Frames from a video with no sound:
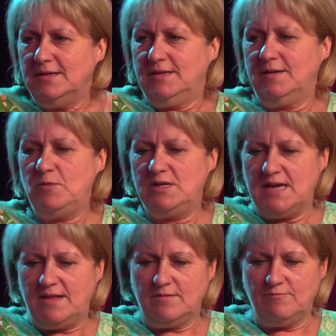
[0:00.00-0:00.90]
And one
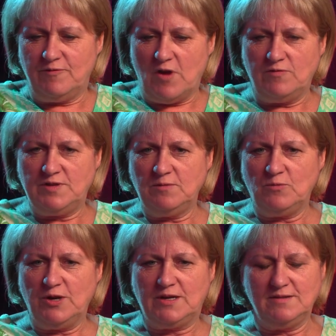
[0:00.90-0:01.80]
day the revolve didn't
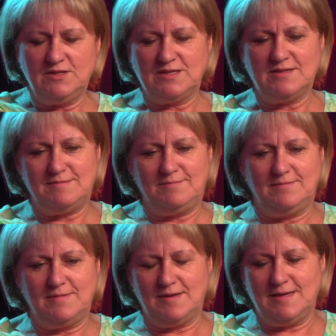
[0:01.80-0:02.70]
work, and
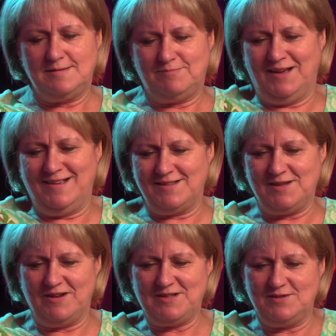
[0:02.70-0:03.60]
so
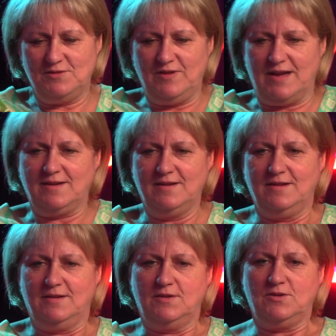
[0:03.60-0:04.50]
I just sort of like
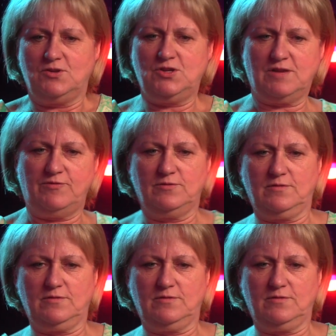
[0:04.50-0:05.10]
shuffle.